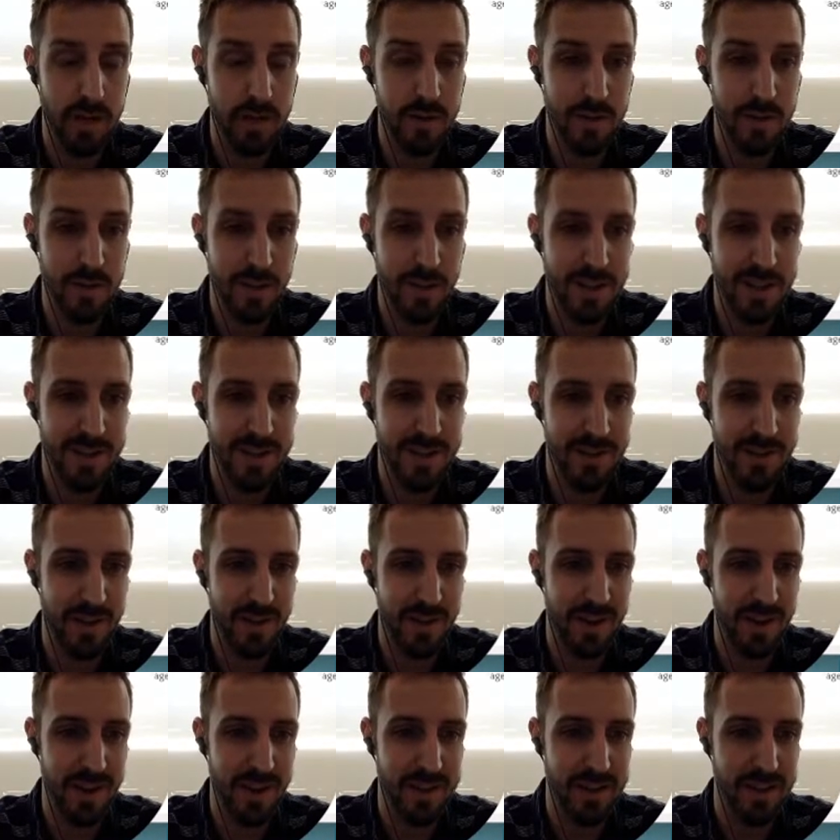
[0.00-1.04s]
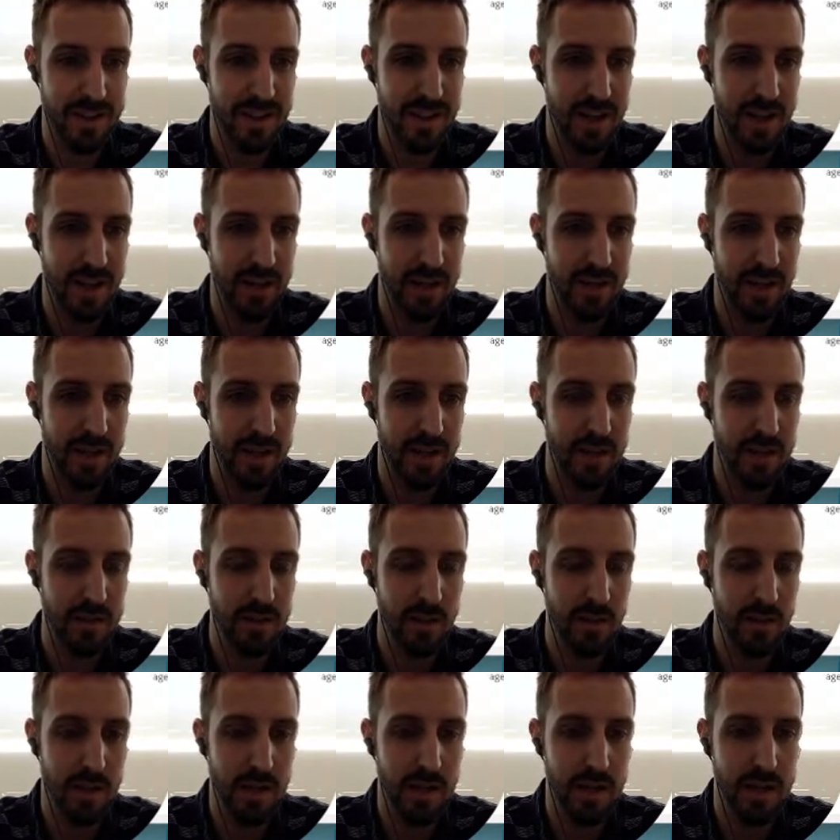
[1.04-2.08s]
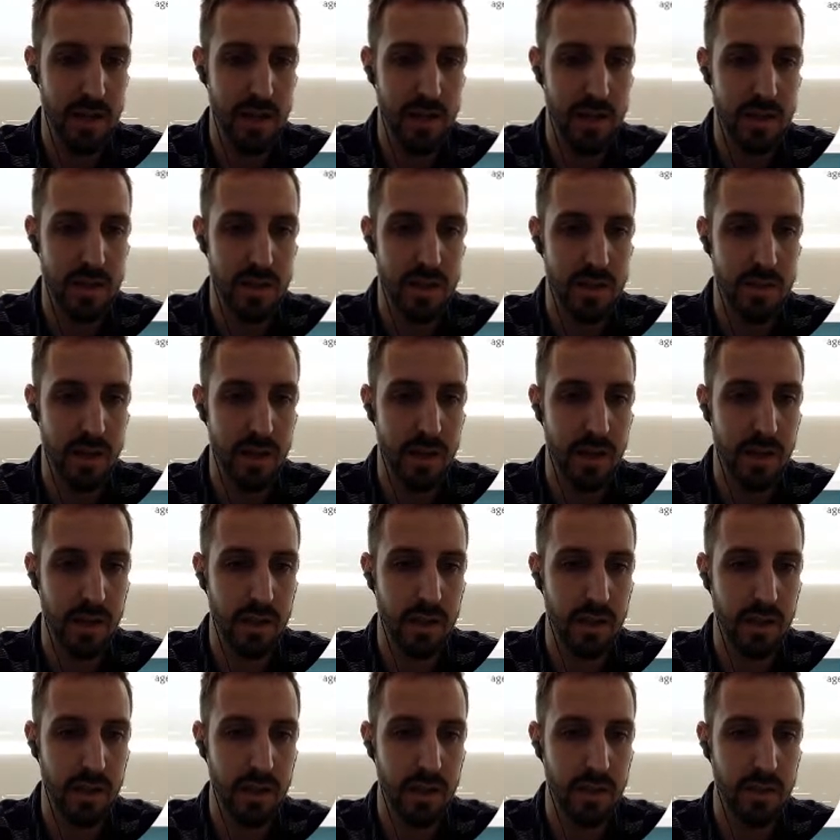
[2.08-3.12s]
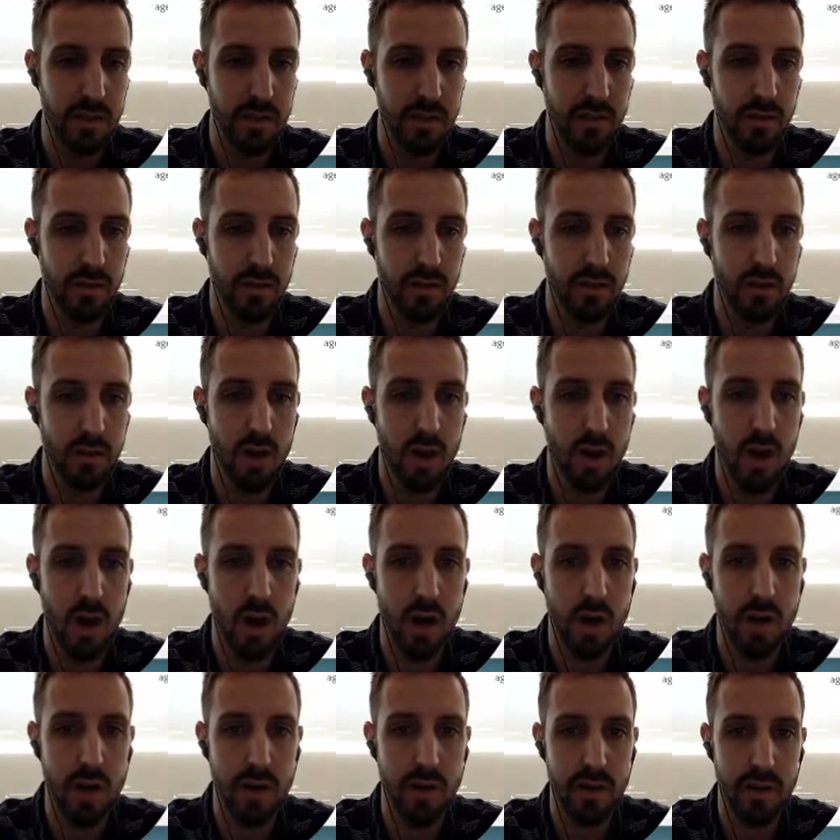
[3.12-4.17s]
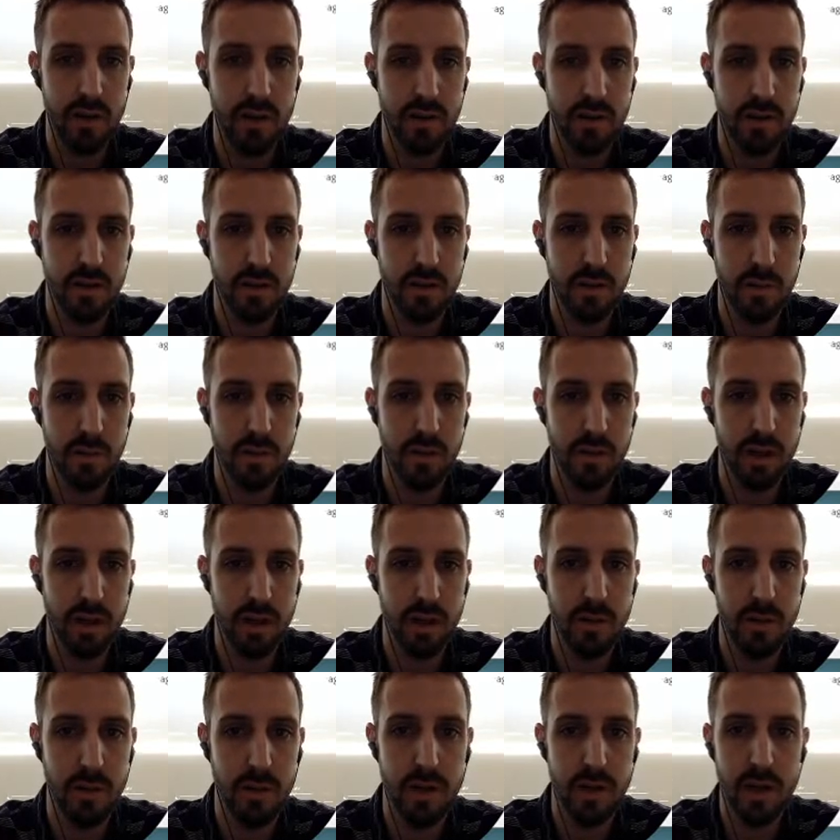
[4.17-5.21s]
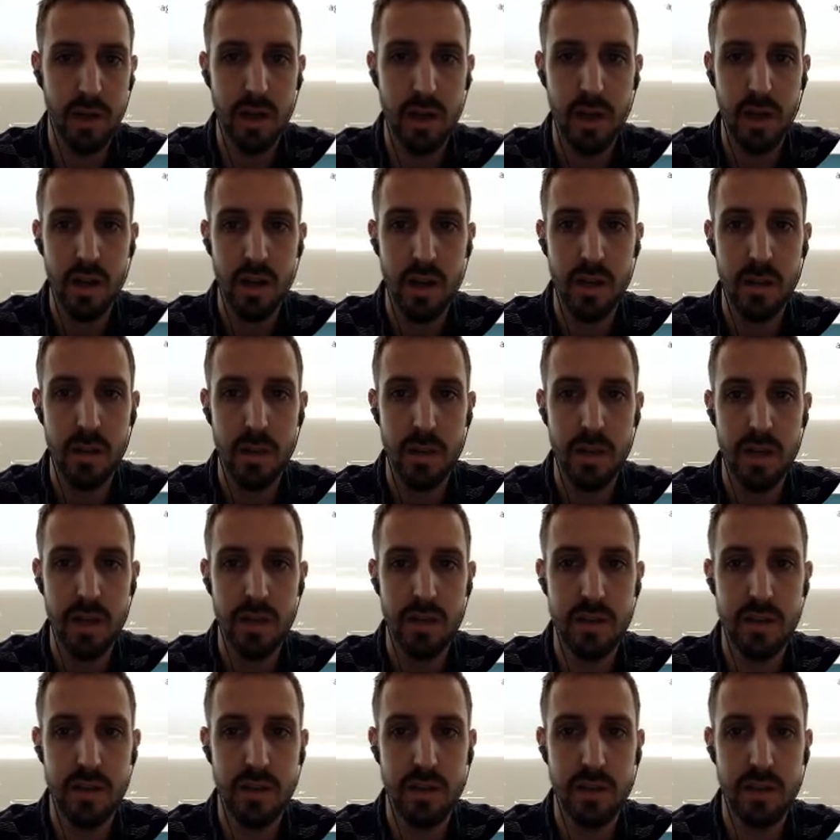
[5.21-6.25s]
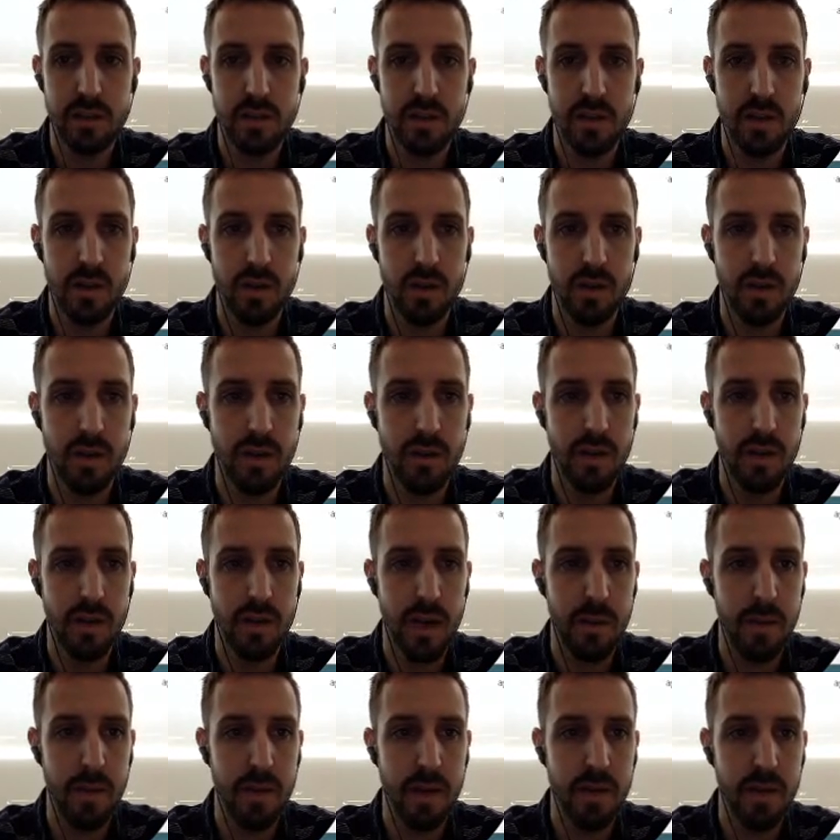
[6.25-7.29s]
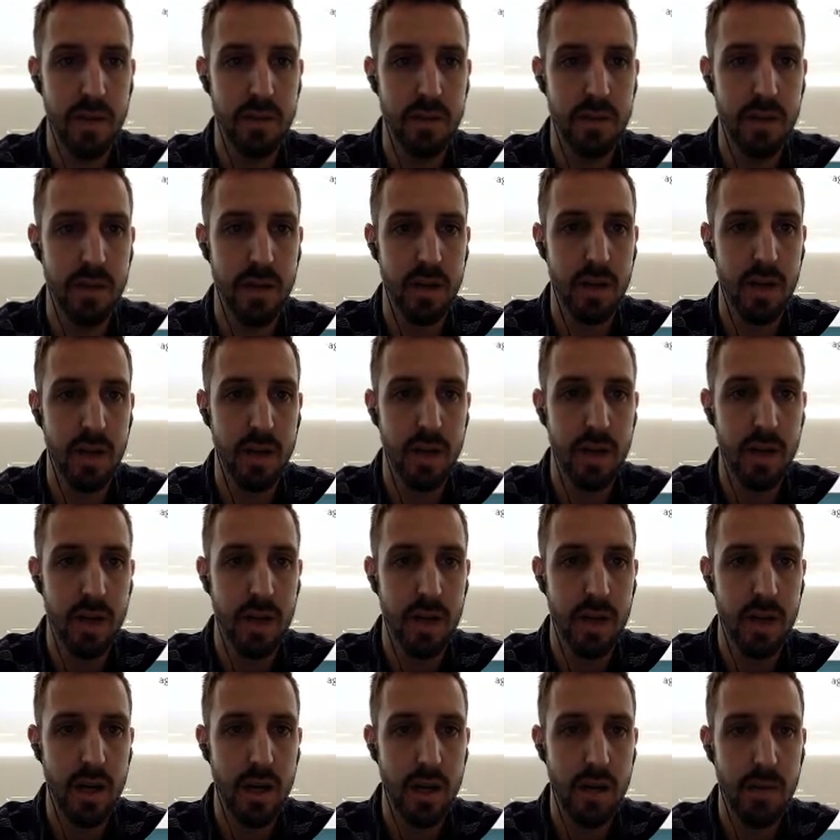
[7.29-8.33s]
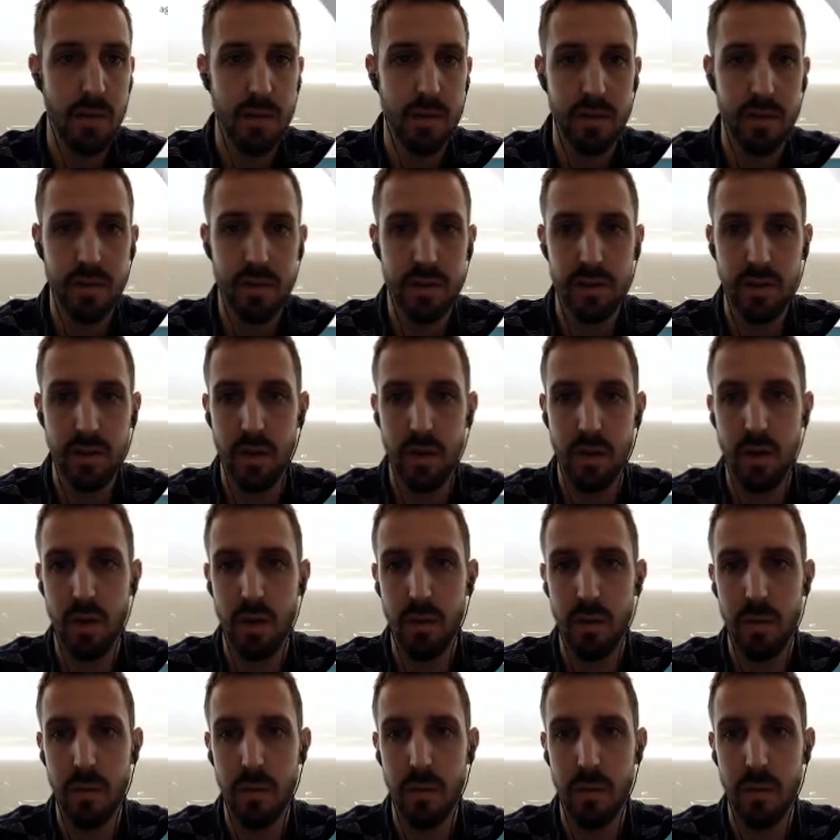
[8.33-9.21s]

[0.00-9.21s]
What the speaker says: pages without actually navigating to the page, and just by clicking this little cog there, that's going to bring up the page settings for that page. But let's just go to the home